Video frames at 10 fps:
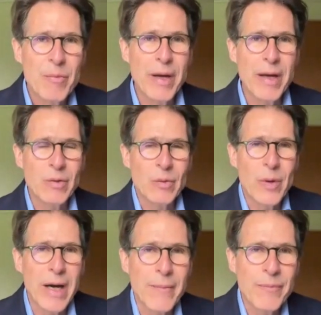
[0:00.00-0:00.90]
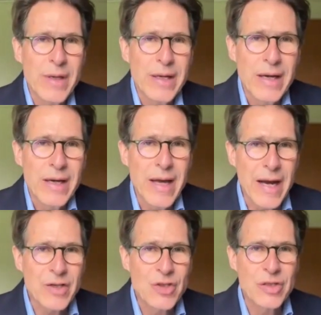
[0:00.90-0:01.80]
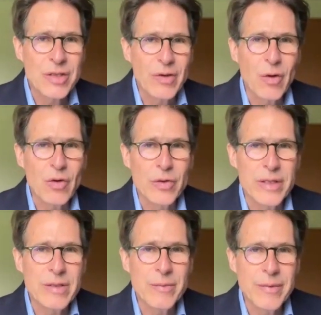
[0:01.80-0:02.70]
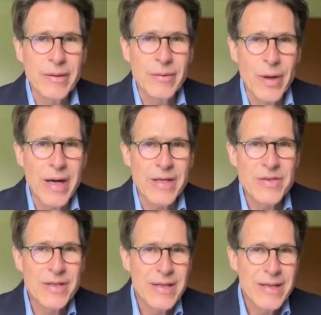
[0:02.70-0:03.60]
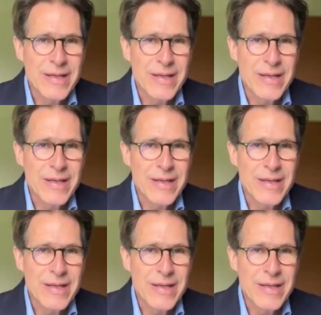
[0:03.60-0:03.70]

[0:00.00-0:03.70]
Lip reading: but where action in concrete ways